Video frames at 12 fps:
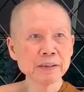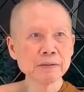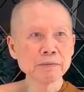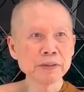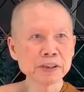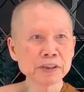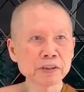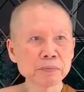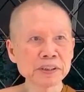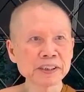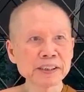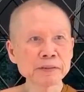We shall
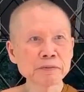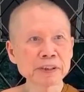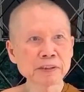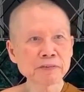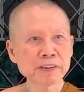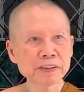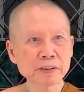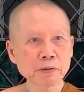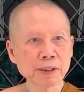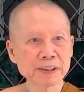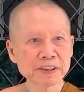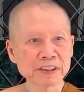begin with the first
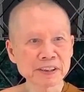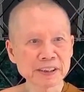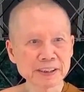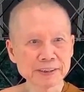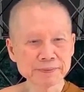question.